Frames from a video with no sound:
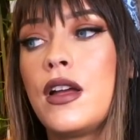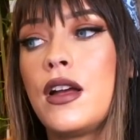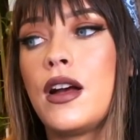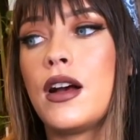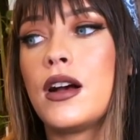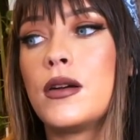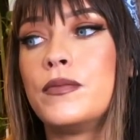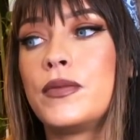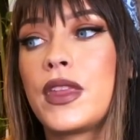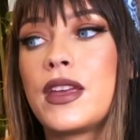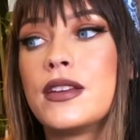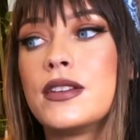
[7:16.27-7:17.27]
um,
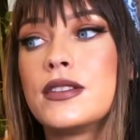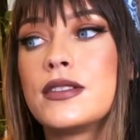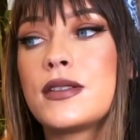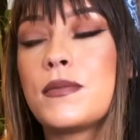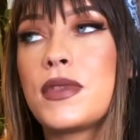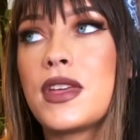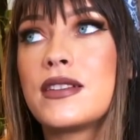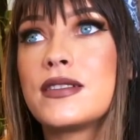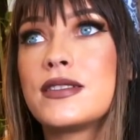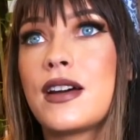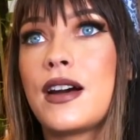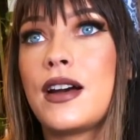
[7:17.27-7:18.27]
some
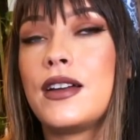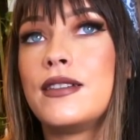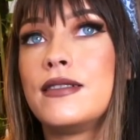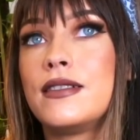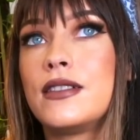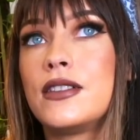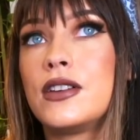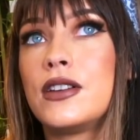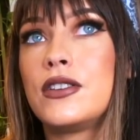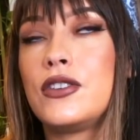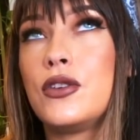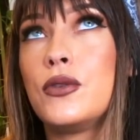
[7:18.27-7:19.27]
things that
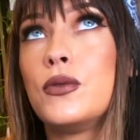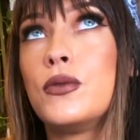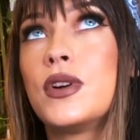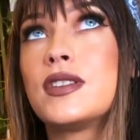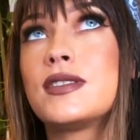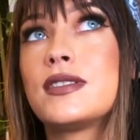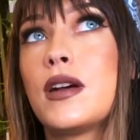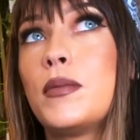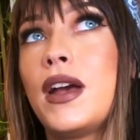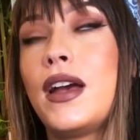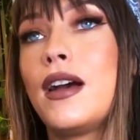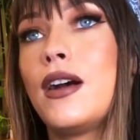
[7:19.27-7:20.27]
you
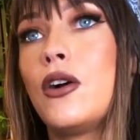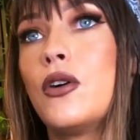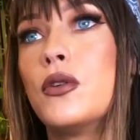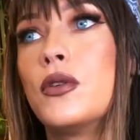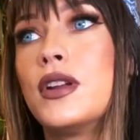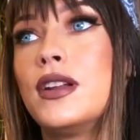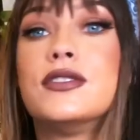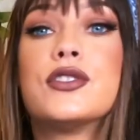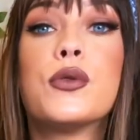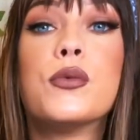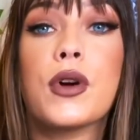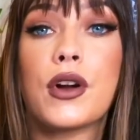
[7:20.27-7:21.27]
somehow need
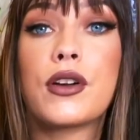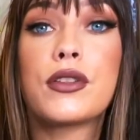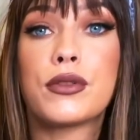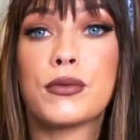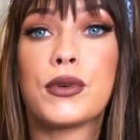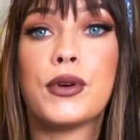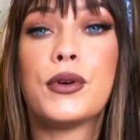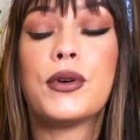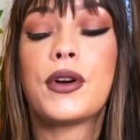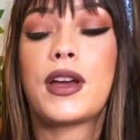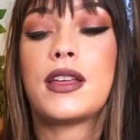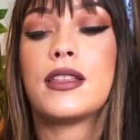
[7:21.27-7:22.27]
to work through,
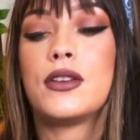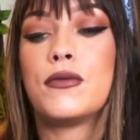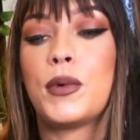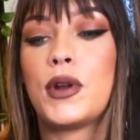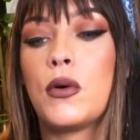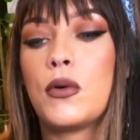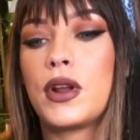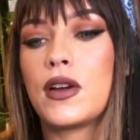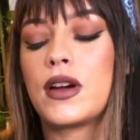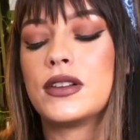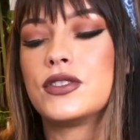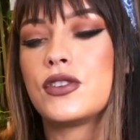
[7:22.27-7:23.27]
okay, that you've been holding
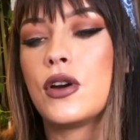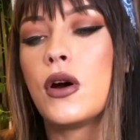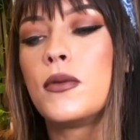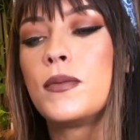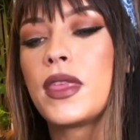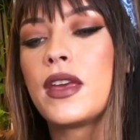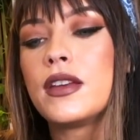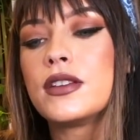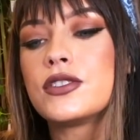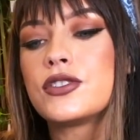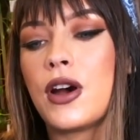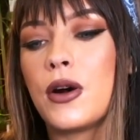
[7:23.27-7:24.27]
on to.
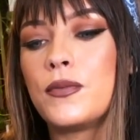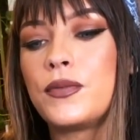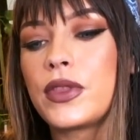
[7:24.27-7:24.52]
So,